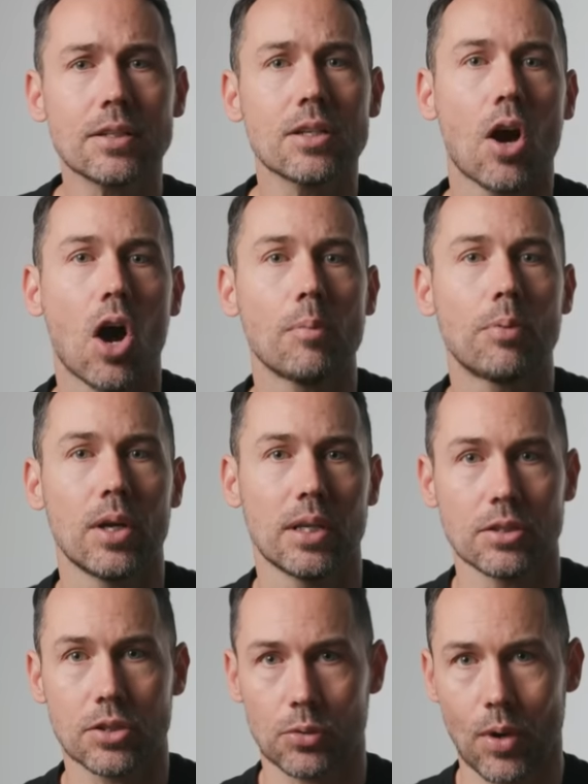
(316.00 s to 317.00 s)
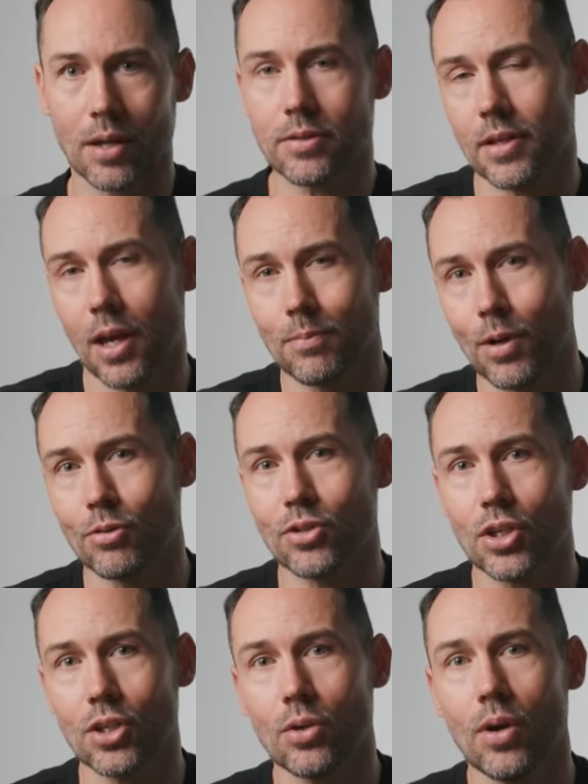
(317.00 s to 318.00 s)
can operate in surround sound mode
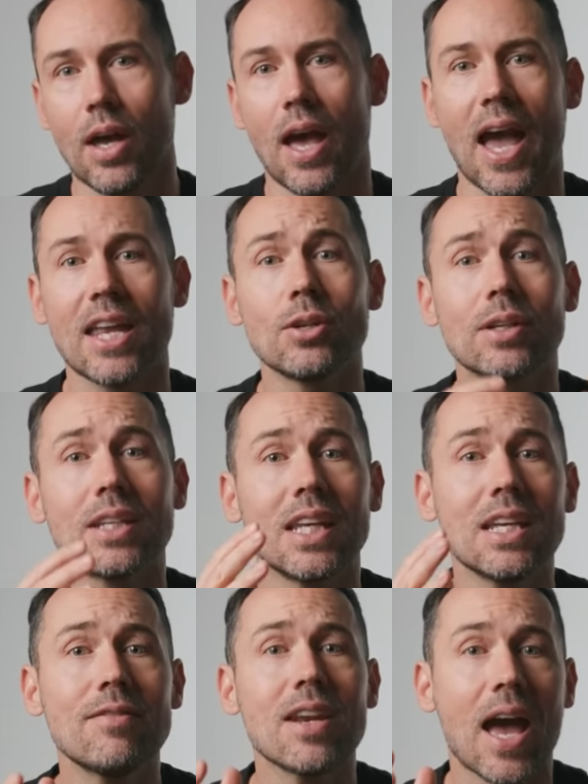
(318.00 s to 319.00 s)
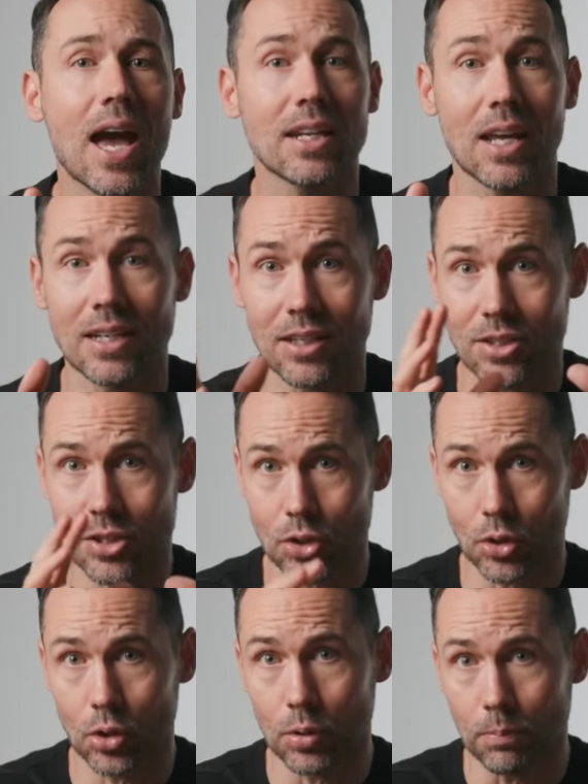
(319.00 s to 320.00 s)
too, and you can even add an
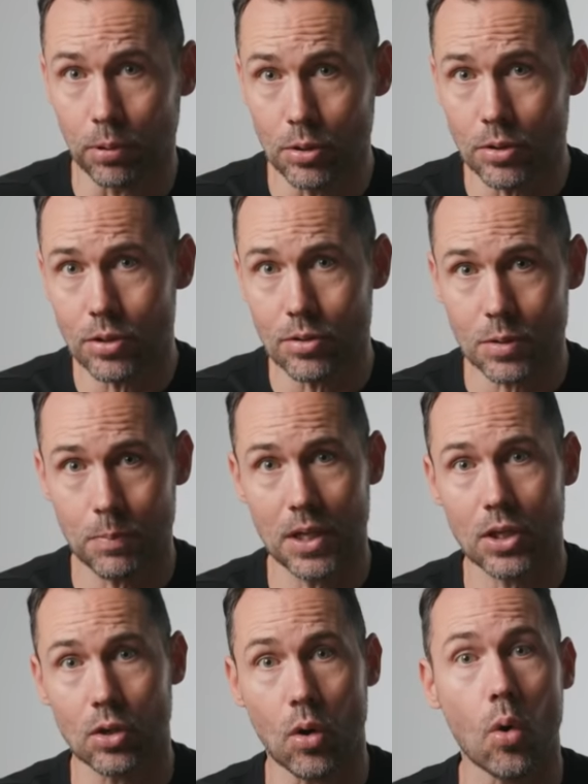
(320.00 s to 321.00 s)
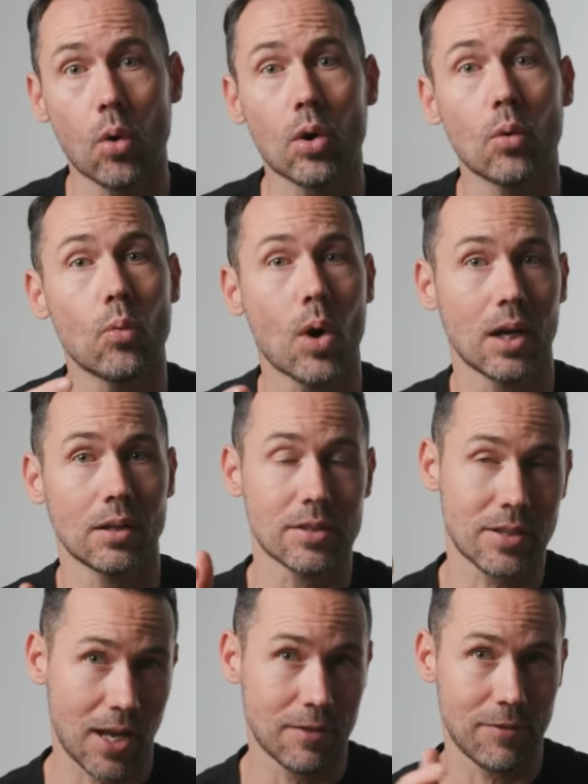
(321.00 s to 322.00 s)
external Bluetooth speaker or wireless
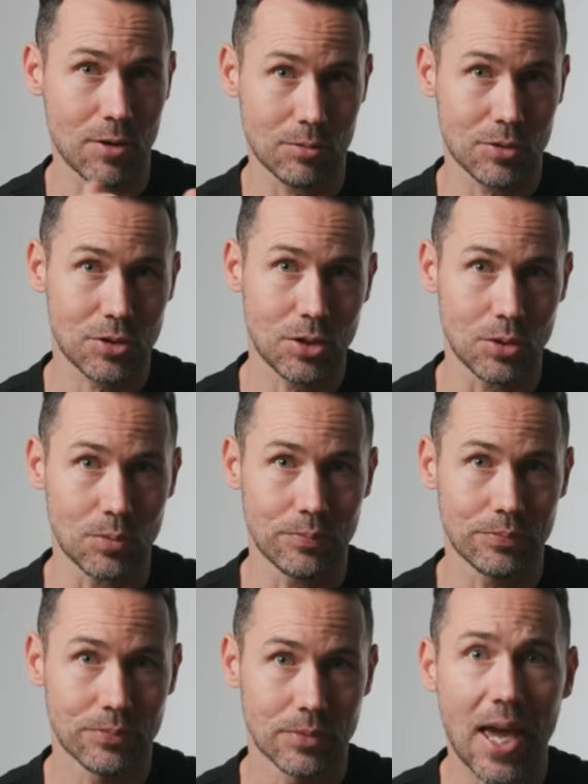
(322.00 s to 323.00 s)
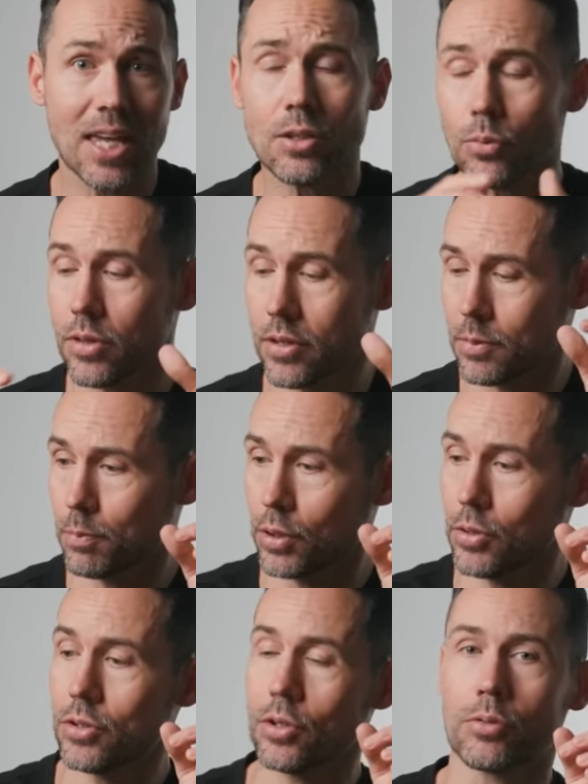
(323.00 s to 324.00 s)
headphones too. And with this
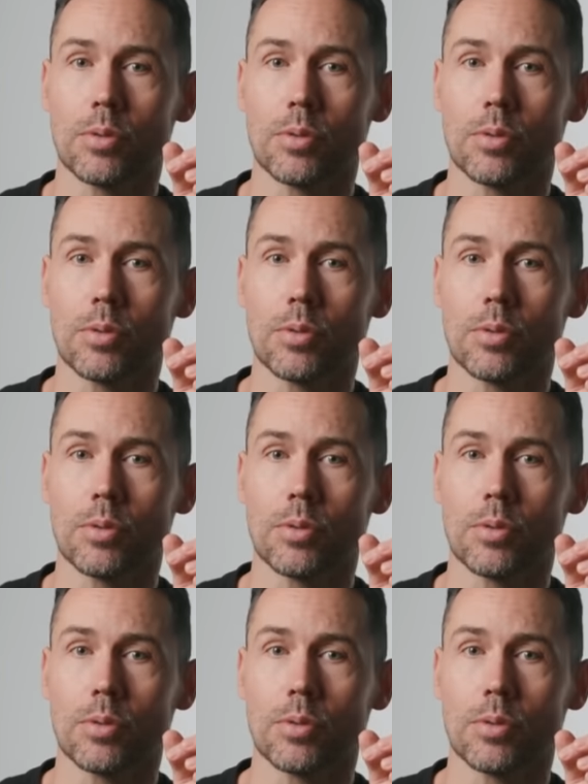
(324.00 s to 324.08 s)
Bluetooth